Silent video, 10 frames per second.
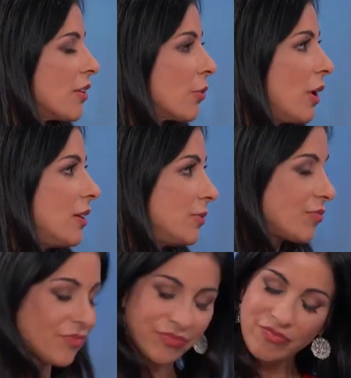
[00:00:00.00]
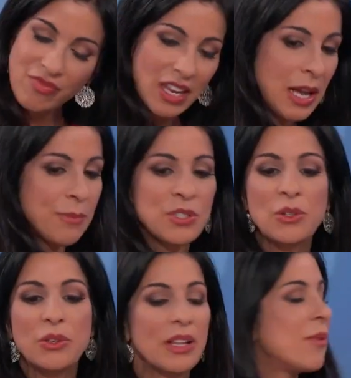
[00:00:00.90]
Kids love them.
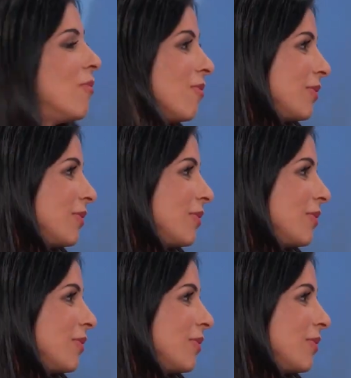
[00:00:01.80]
Absolutely. You can get